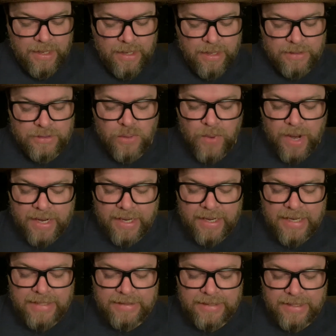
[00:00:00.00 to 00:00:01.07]
To
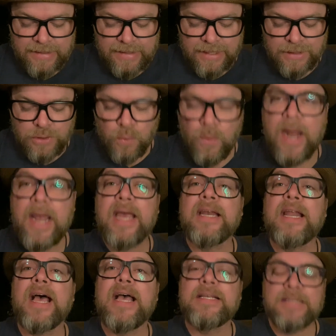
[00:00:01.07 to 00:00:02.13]
recognize this is to
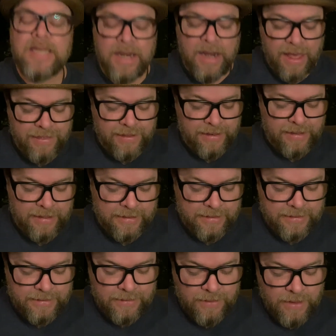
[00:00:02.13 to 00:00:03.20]
recognize
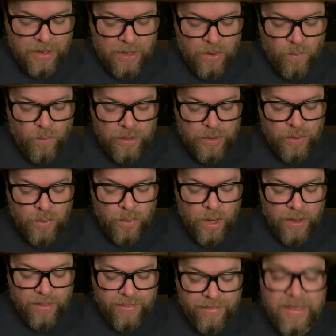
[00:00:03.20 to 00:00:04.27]
nothingness. When you
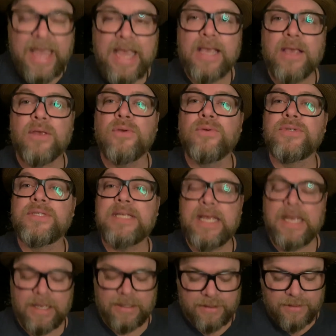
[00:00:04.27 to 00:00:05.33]
think, you see
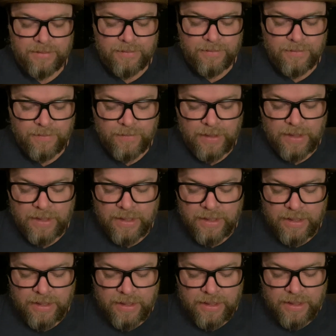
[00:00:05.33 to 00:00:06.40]
it.
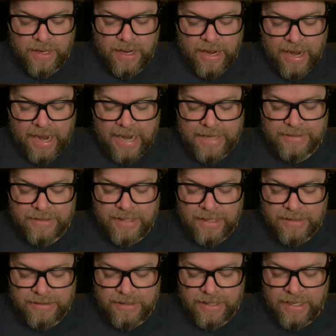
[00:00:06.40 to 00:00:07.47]
As
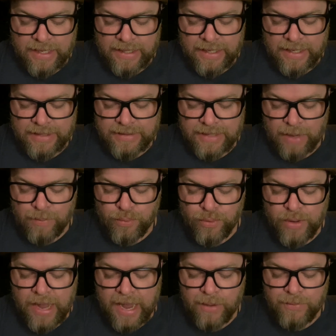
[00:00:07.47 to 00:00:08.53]
such, it is a
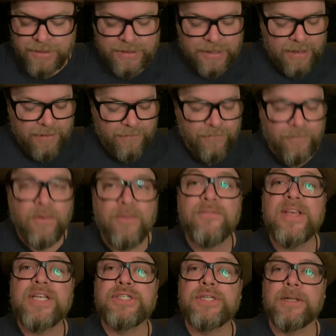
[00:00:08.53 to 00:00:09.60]
prerequisite for
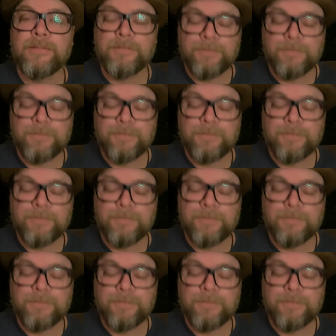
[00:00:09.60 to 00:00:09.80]
vision.